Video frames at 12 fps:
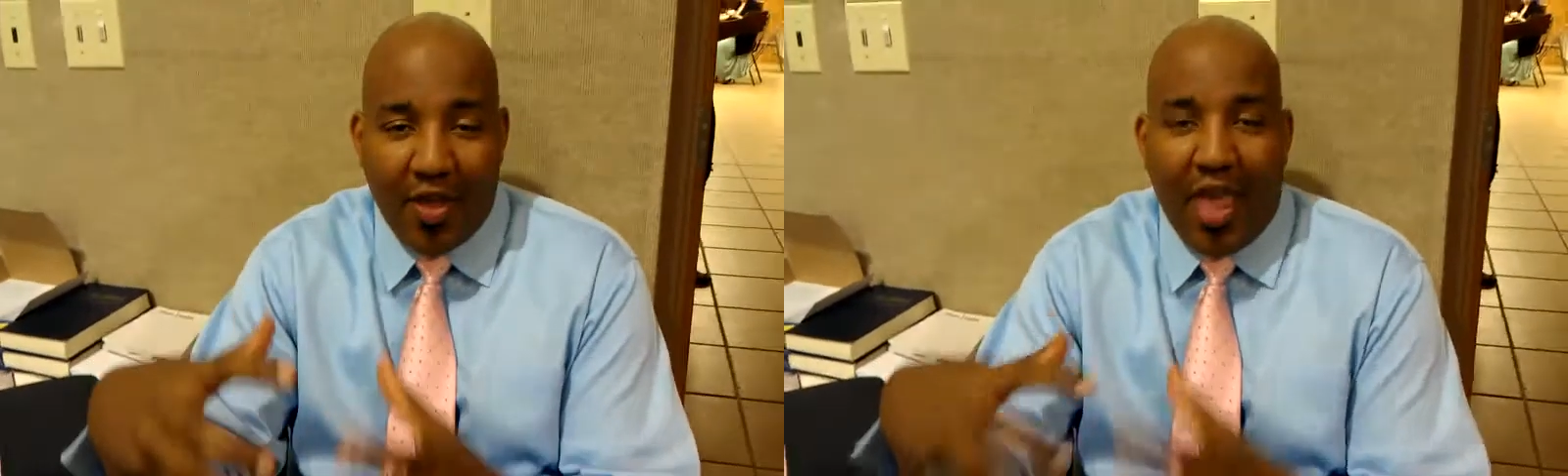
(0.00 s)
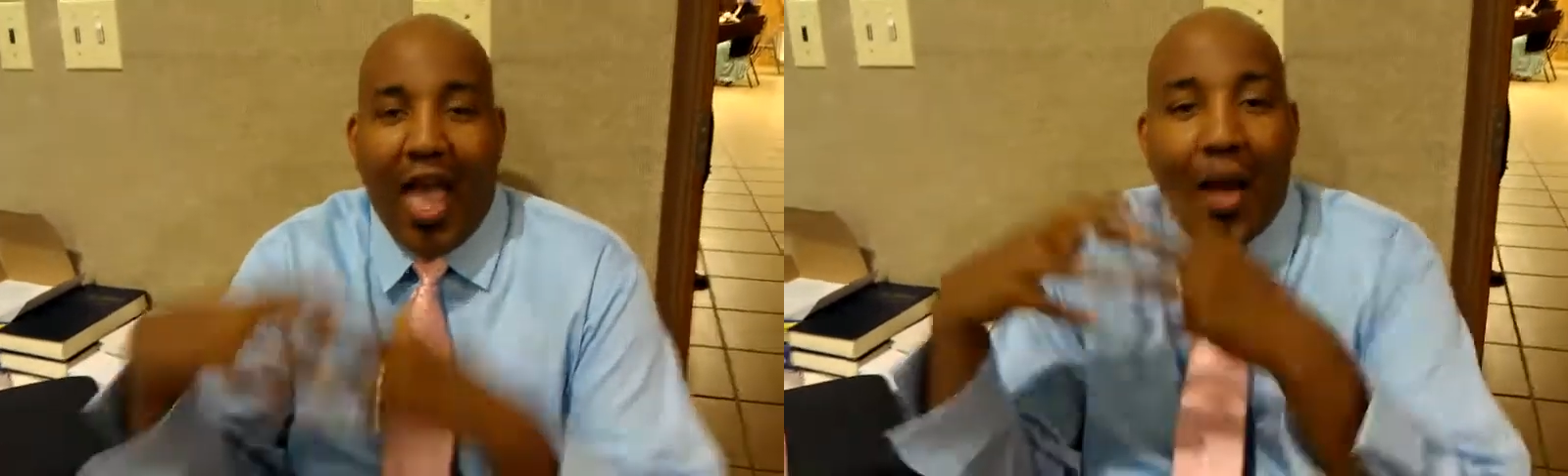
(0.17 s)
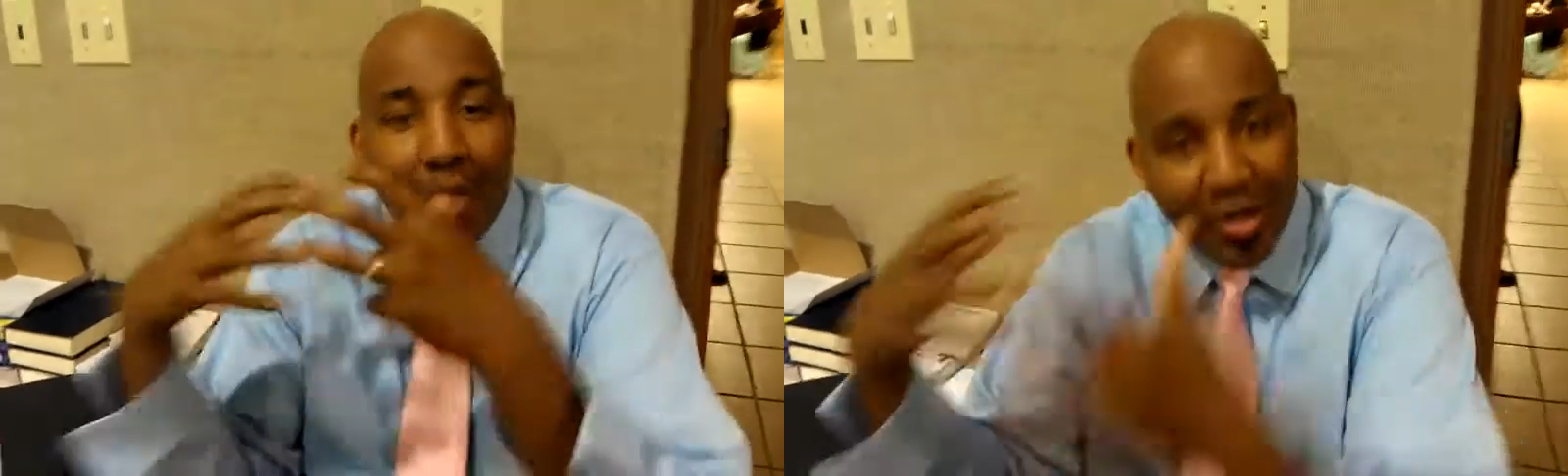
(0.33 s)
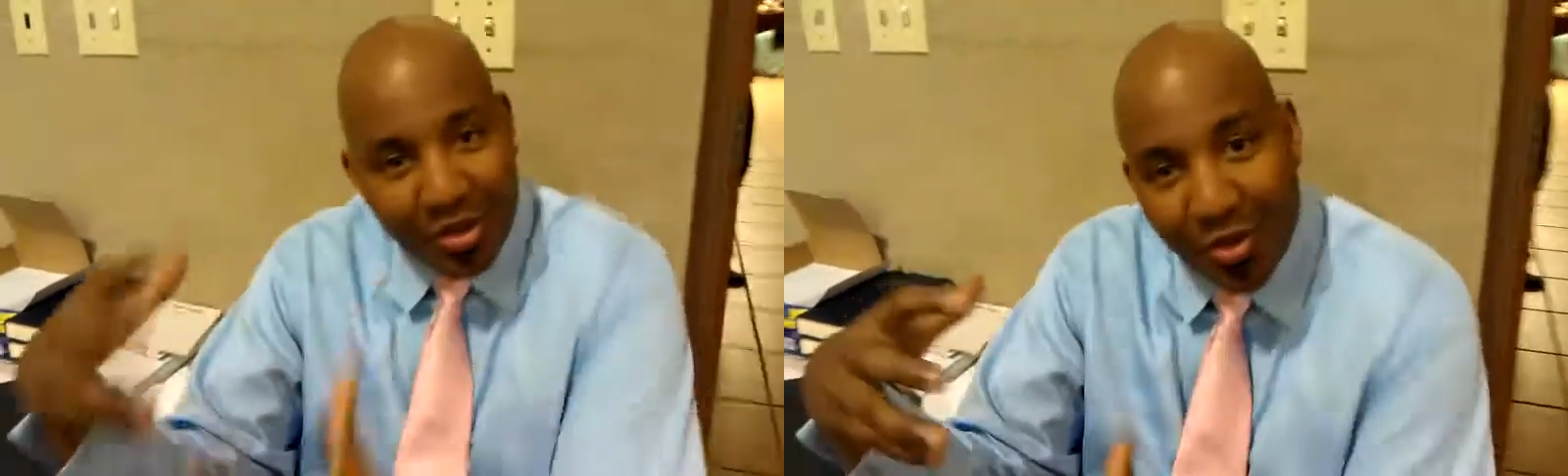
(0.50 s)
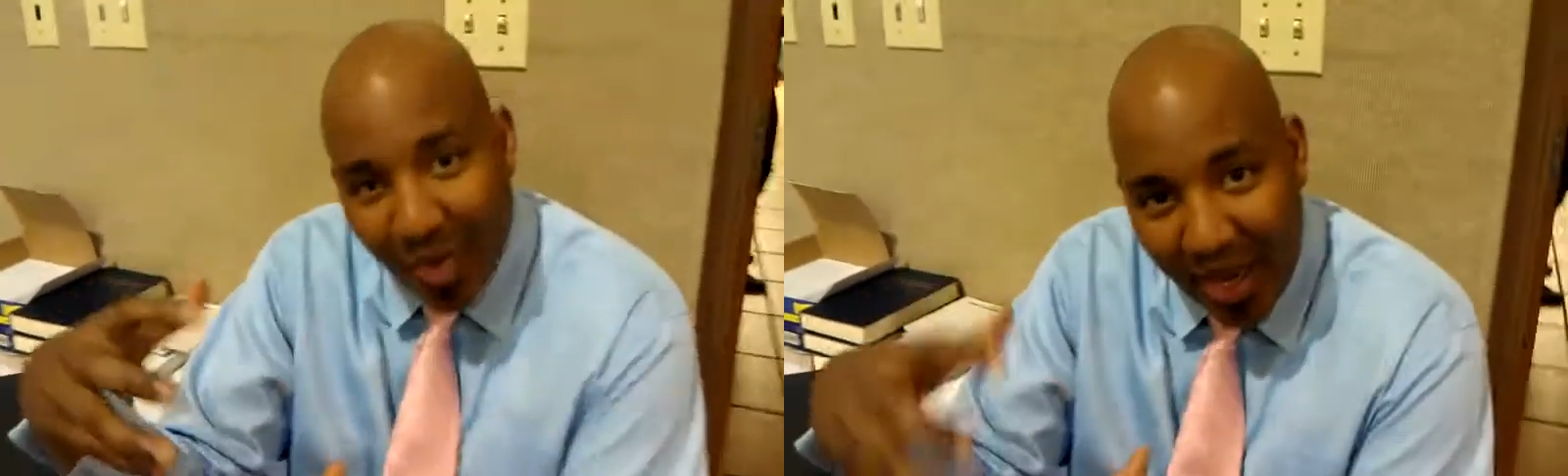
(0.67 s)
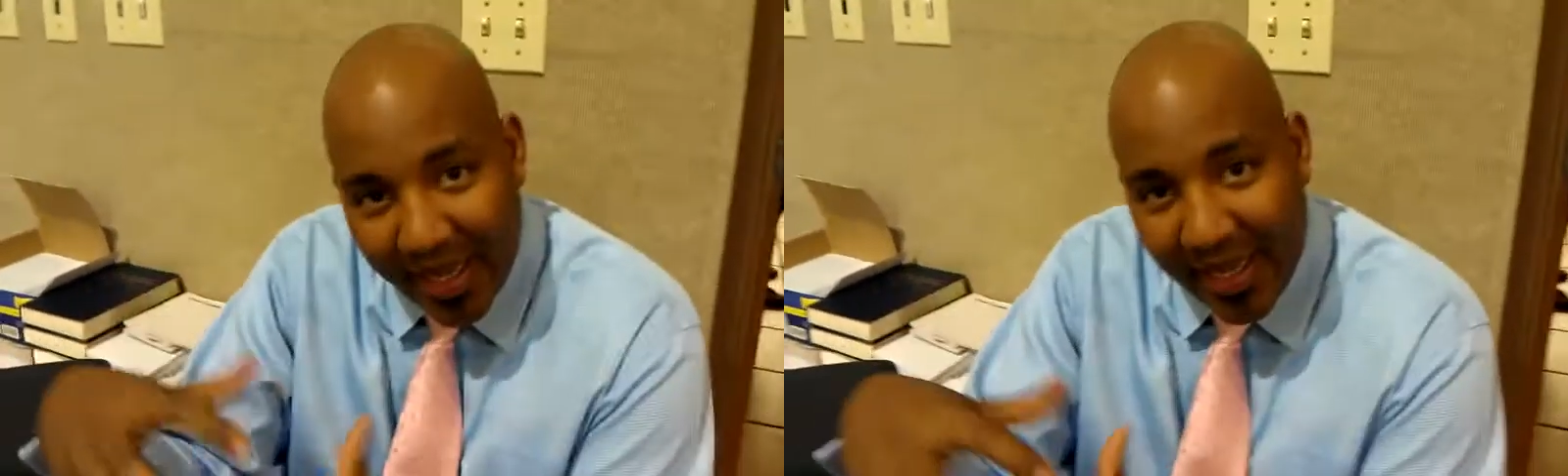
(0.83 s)
how much
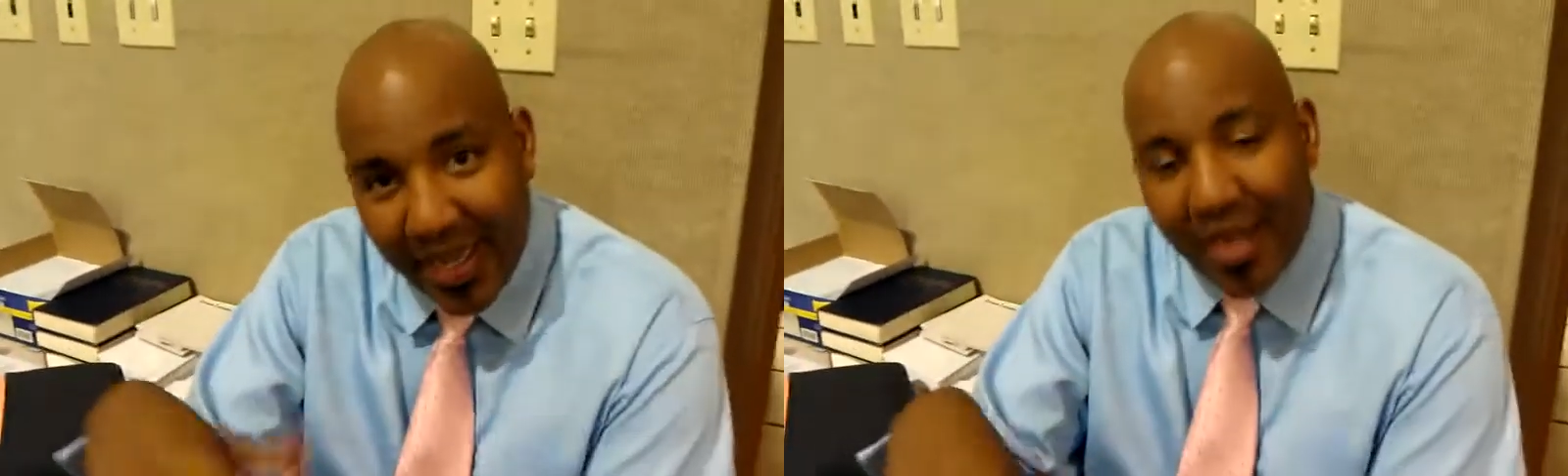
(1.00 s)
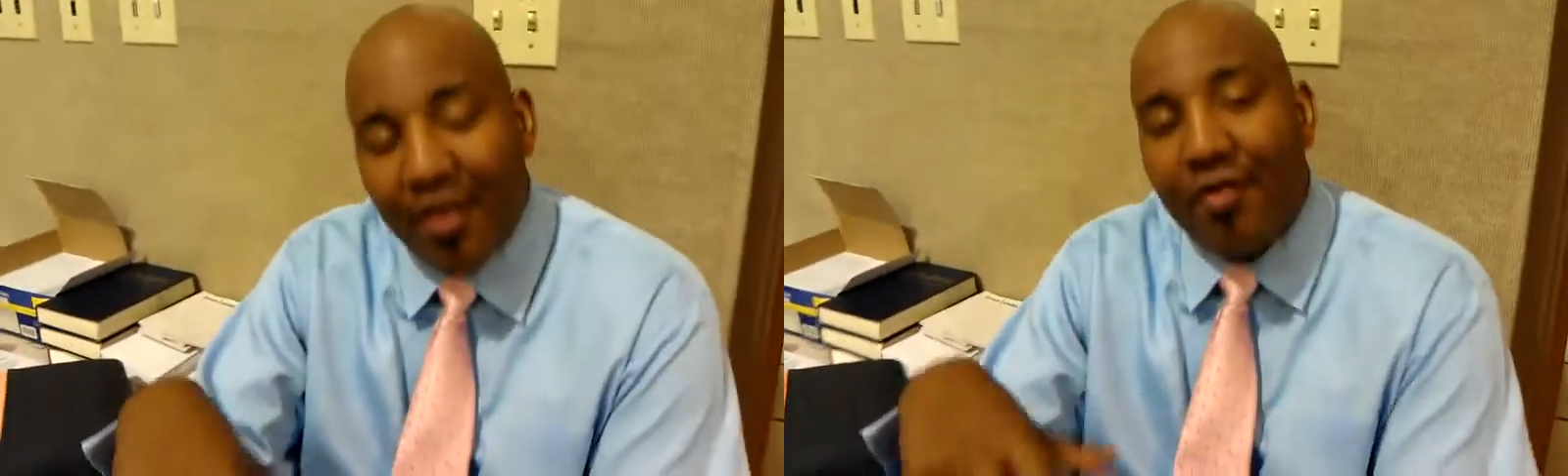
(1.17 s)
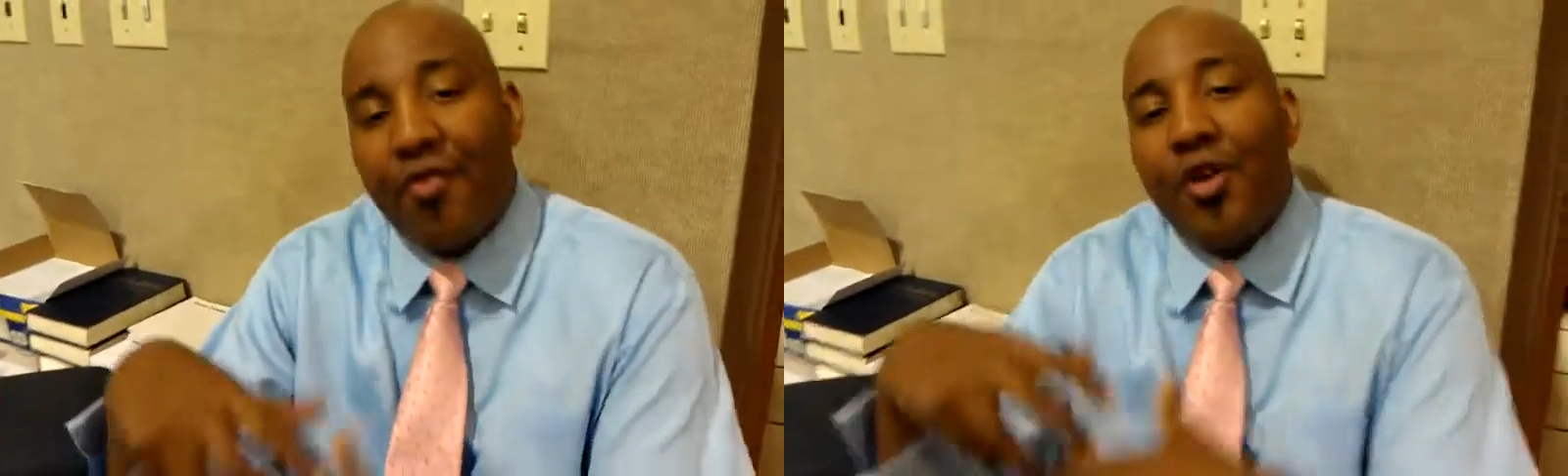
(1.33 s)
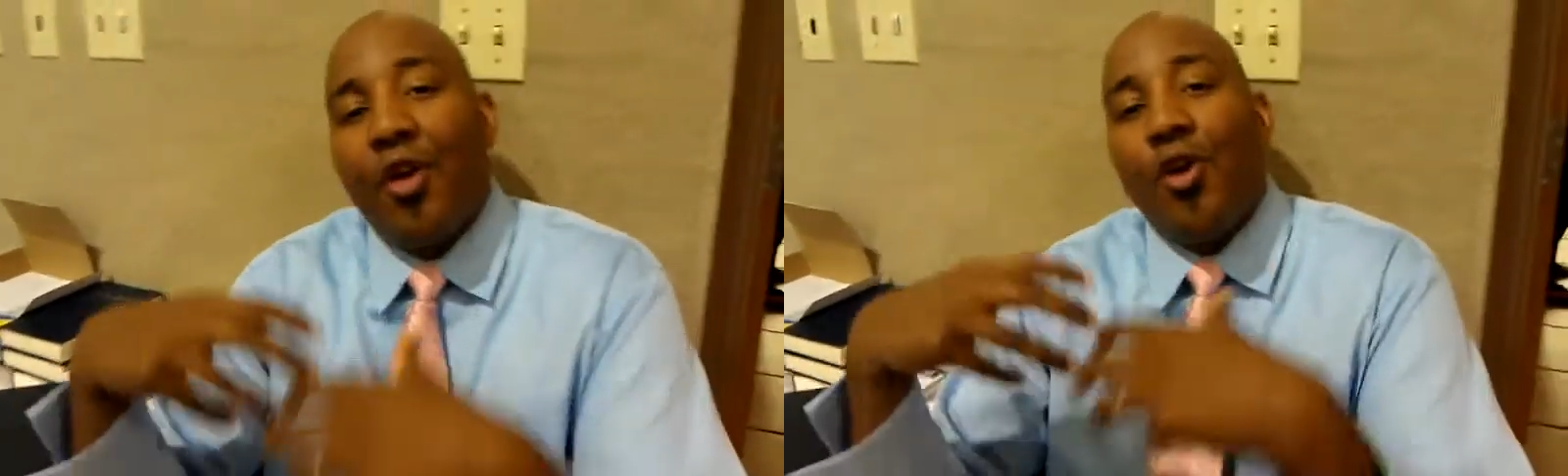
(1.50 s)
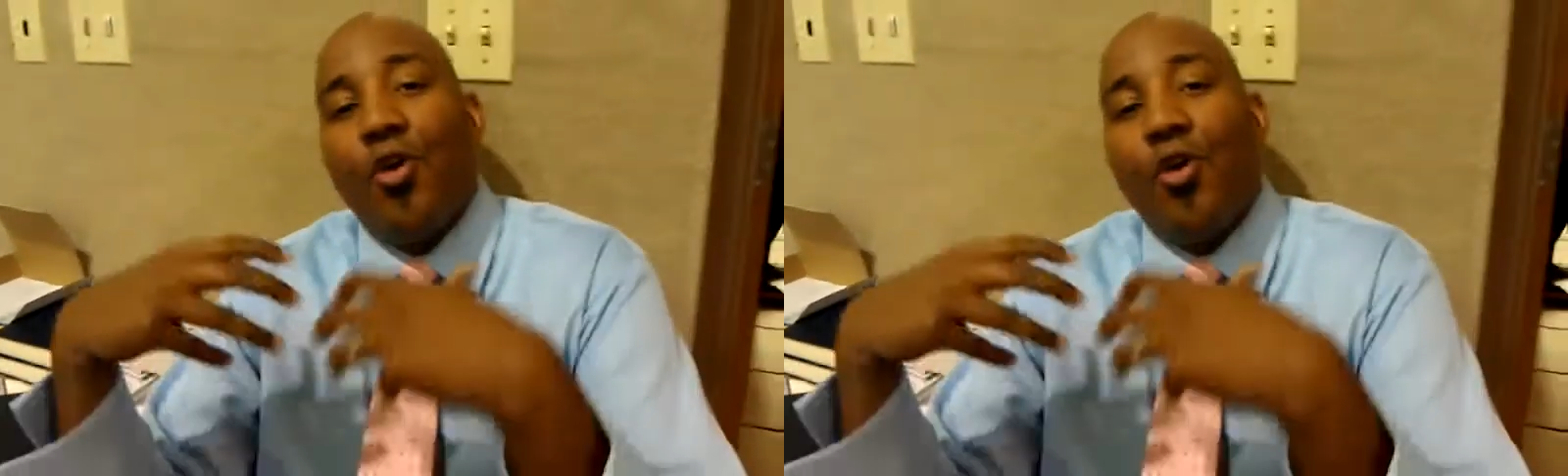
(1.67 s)
do I give,